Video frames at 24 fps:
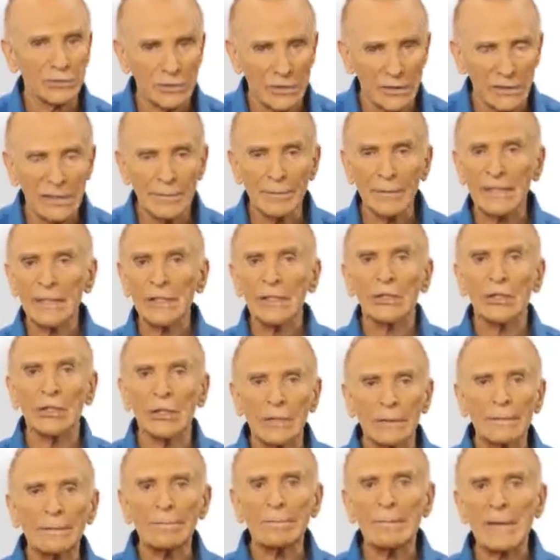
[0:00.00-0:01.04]
junkie, but he
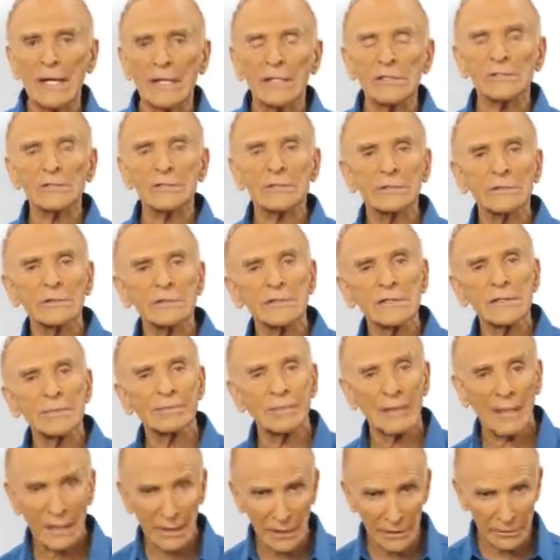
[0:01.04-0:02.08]
couldn't manage to lose a
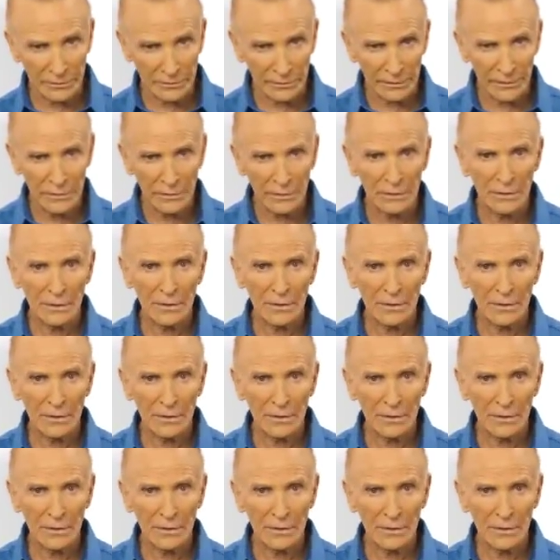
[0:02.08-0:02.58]
pound.